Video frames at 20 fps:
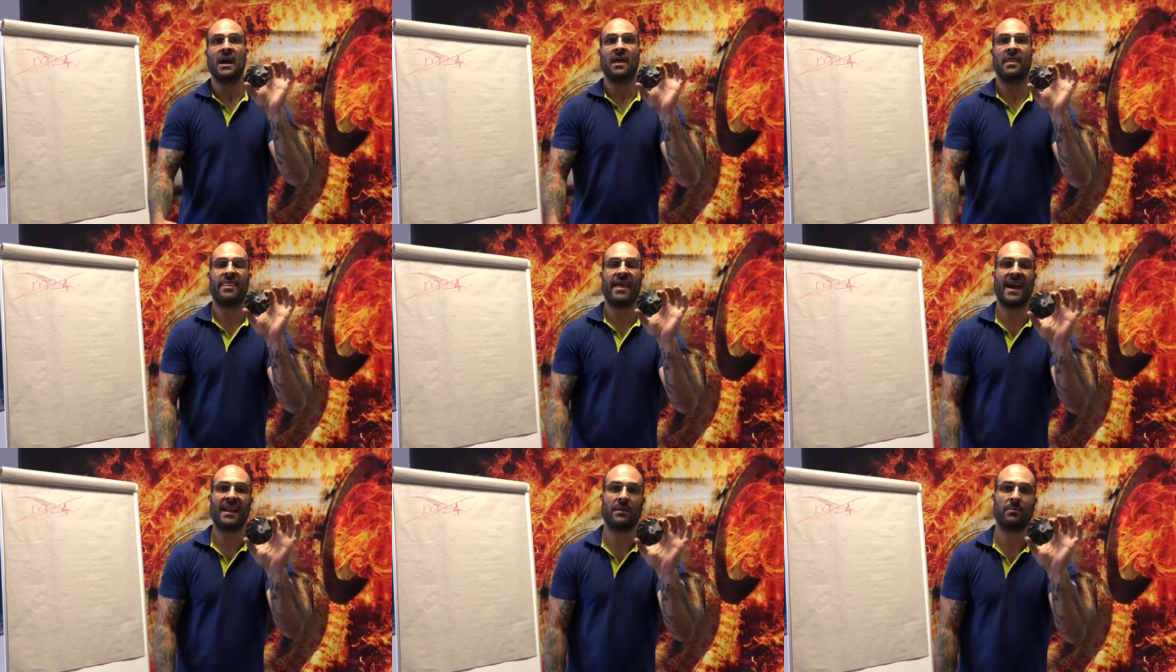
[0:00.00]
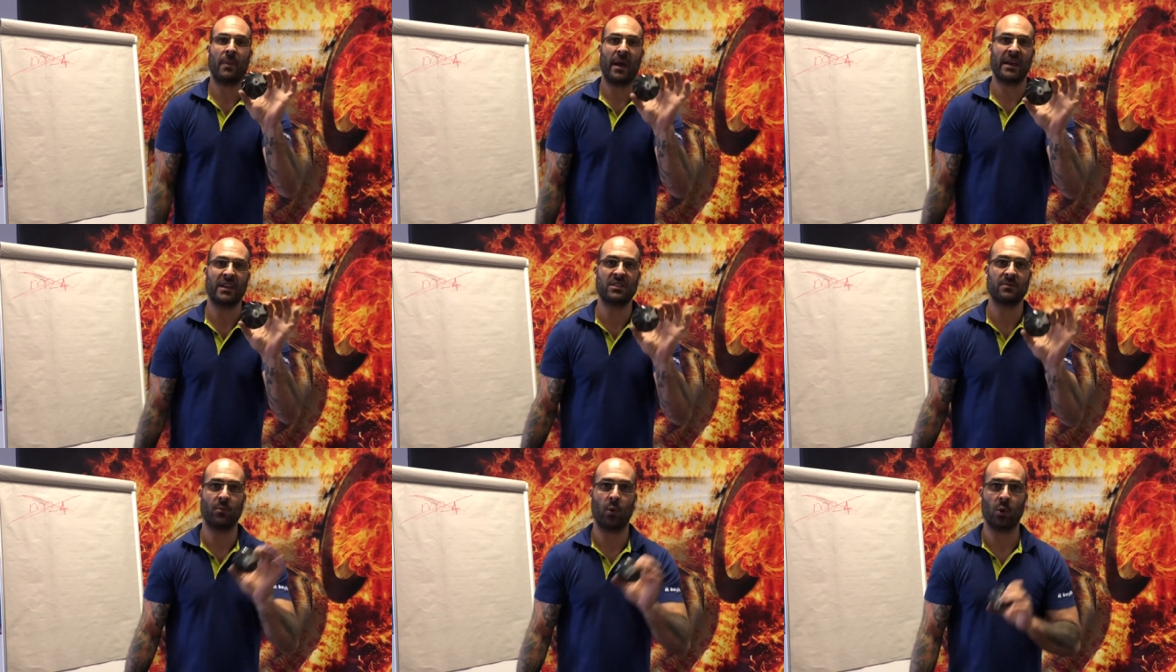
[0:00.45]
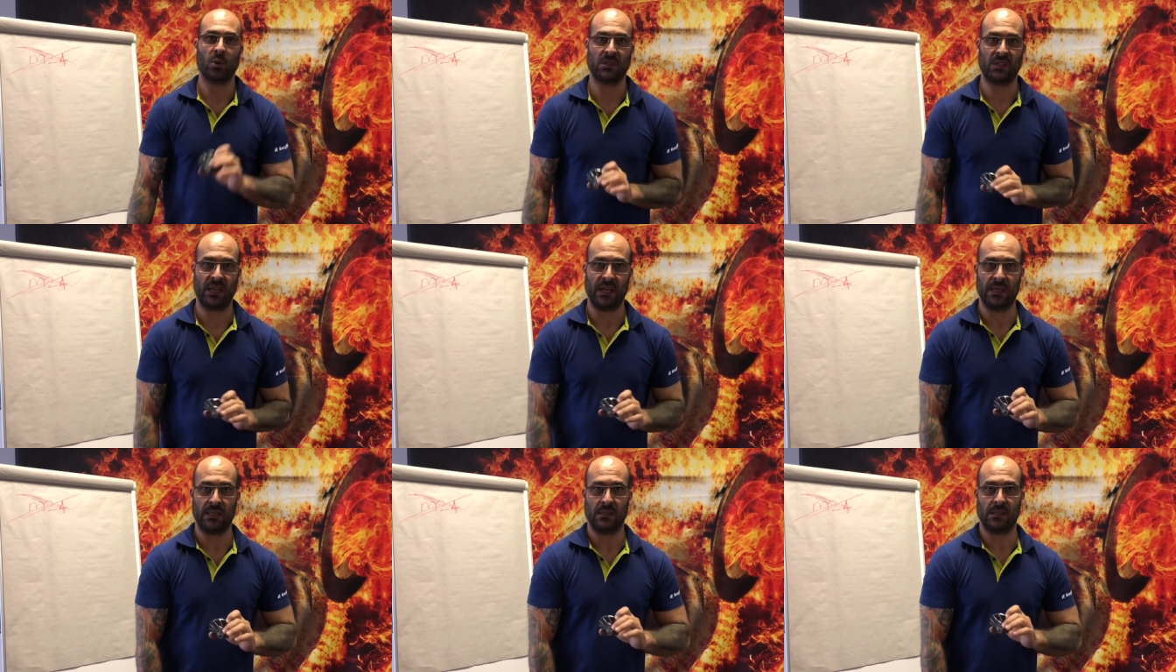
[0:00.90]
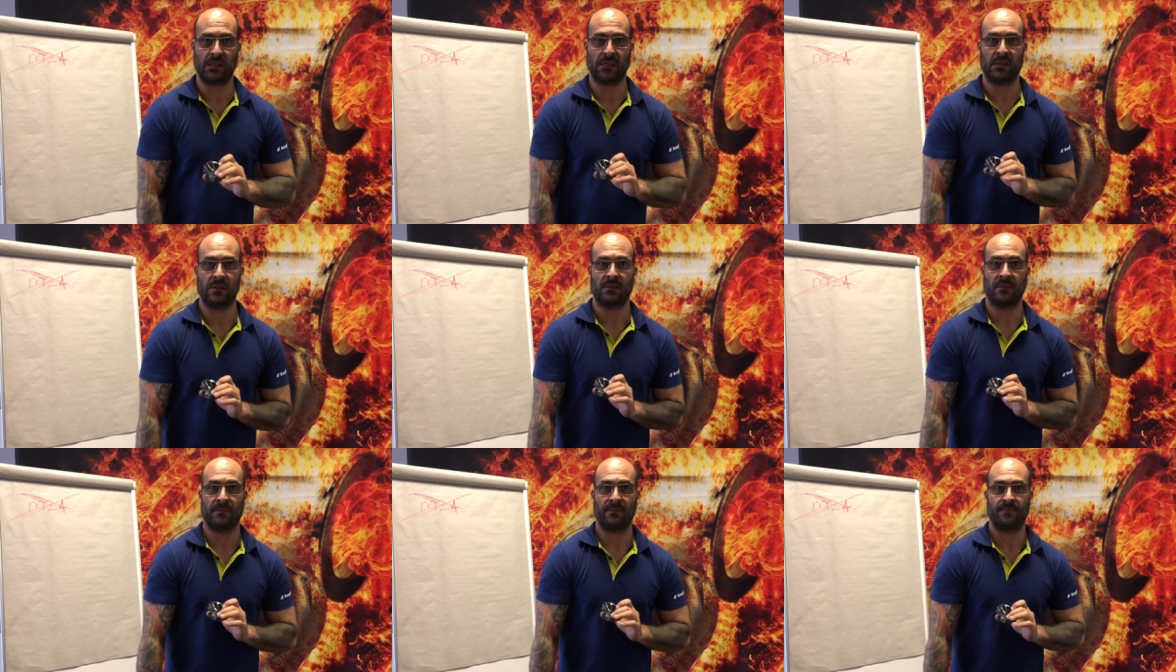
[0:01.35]
That makes more
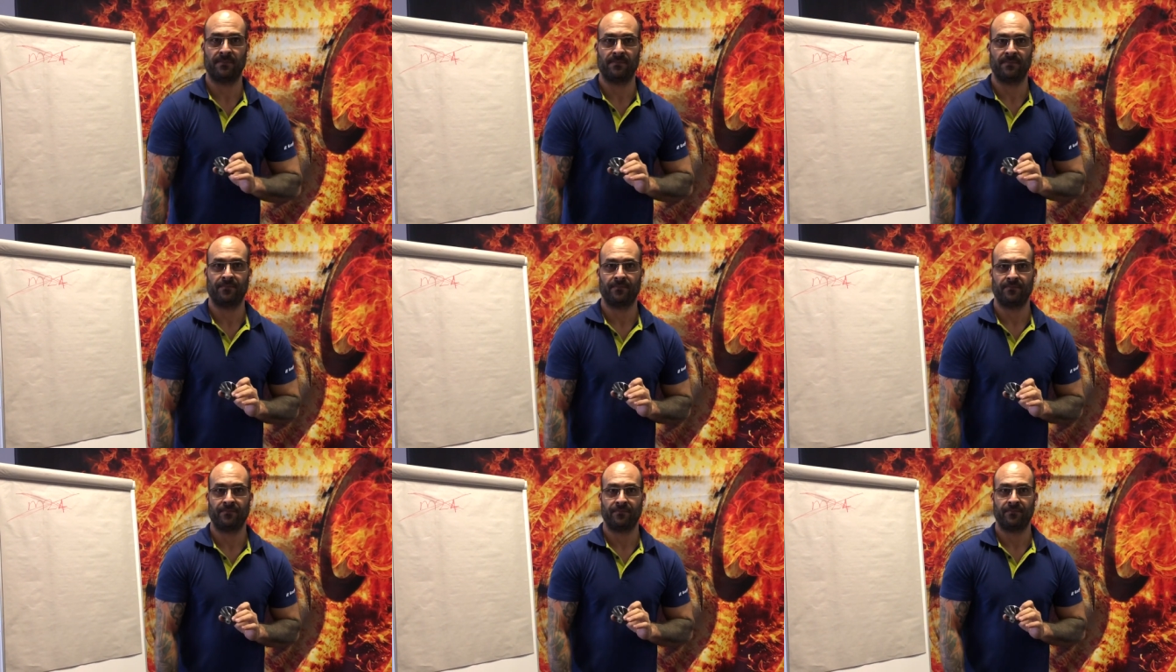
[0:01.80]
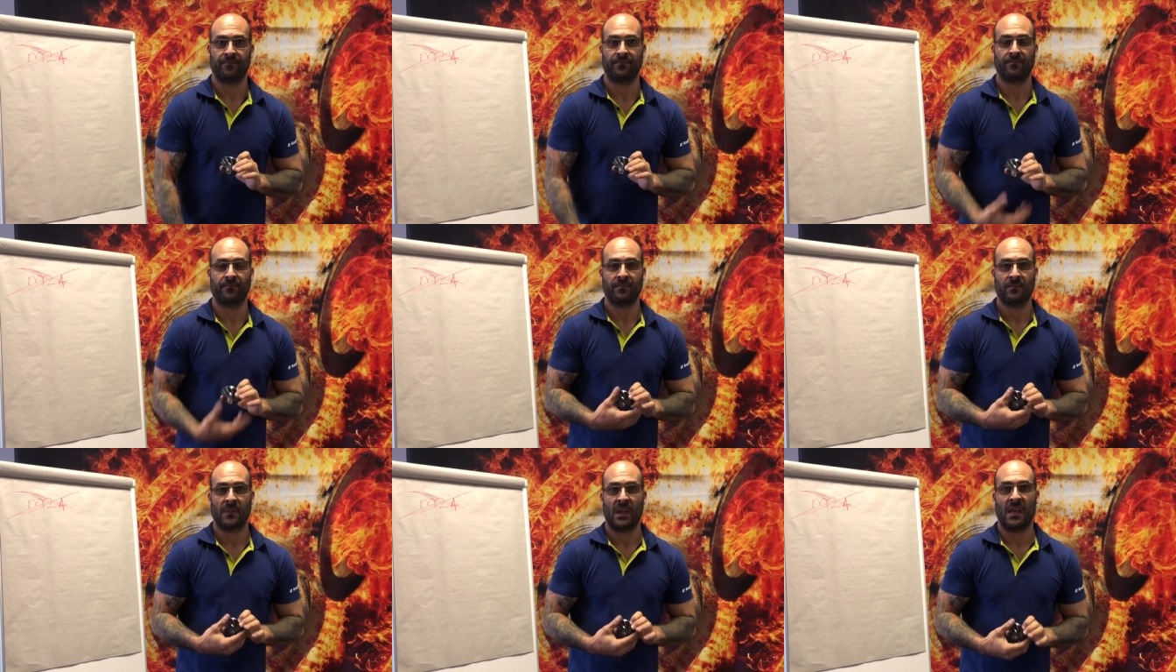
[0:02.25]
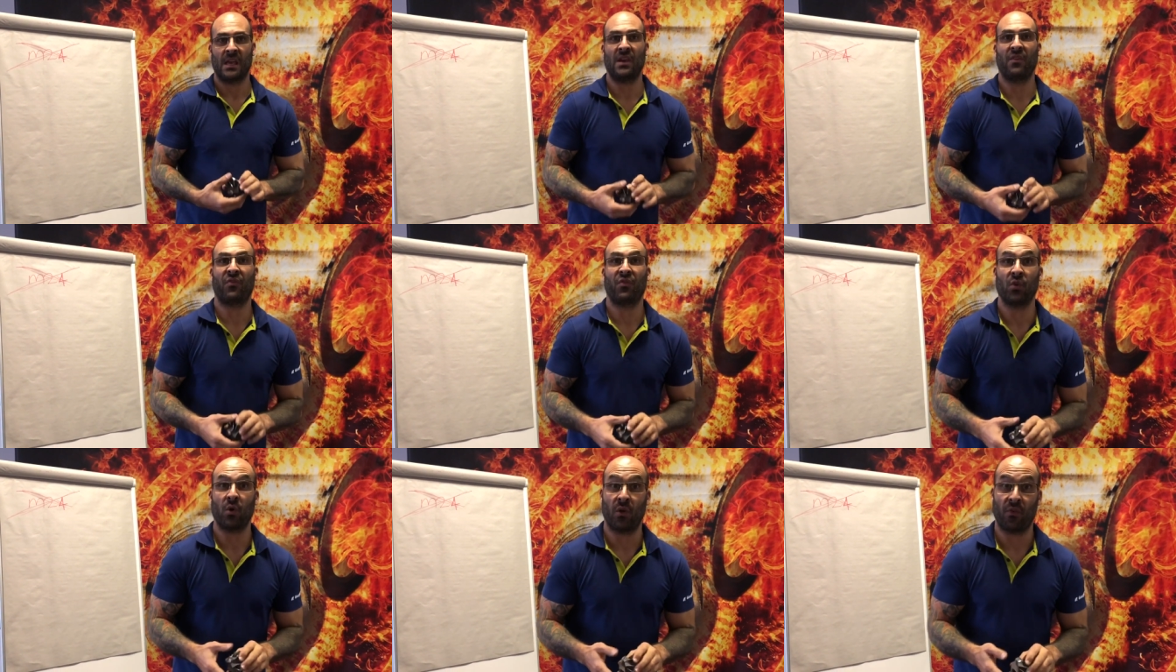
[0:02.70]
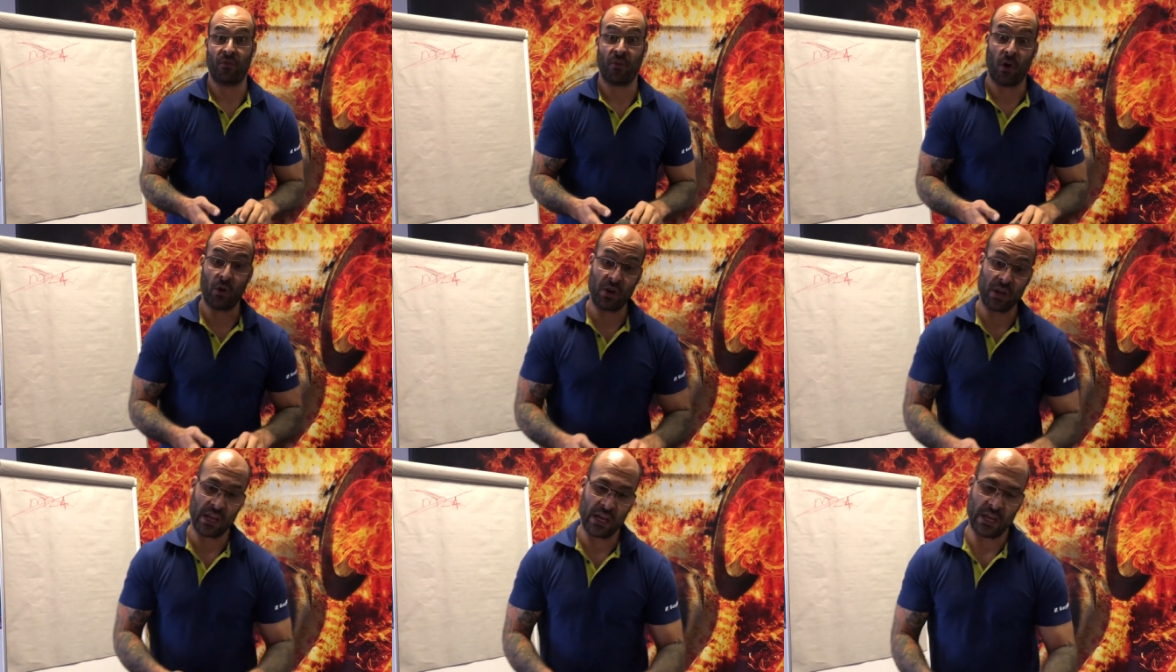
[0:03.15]
sense. If you're
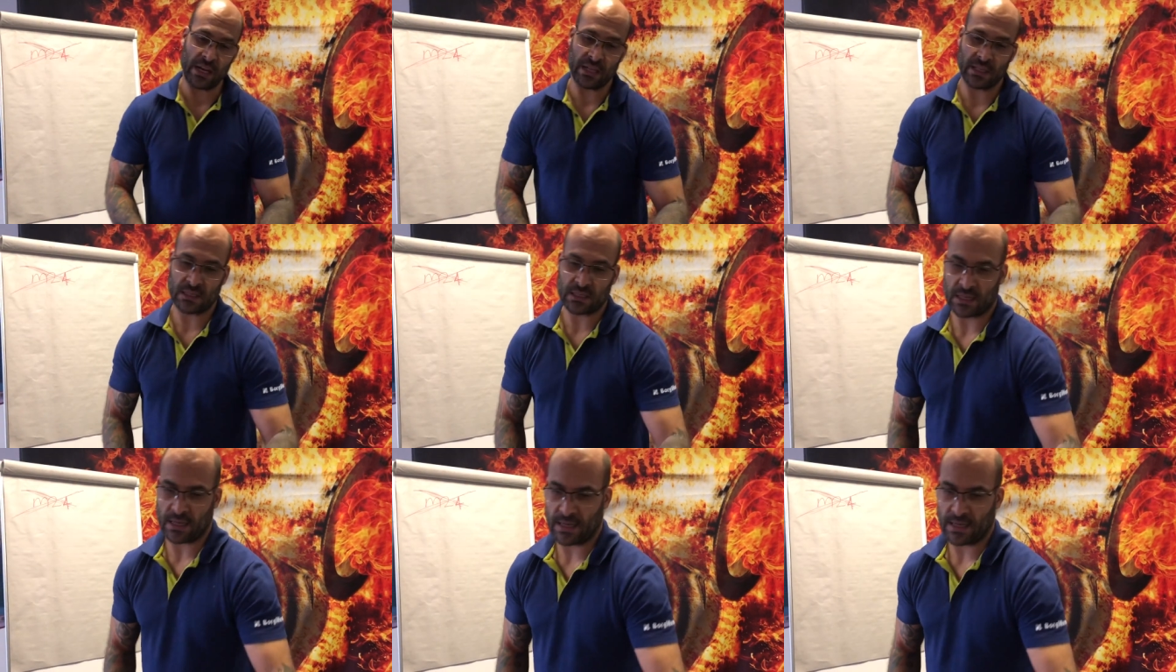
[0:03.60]
phoning in and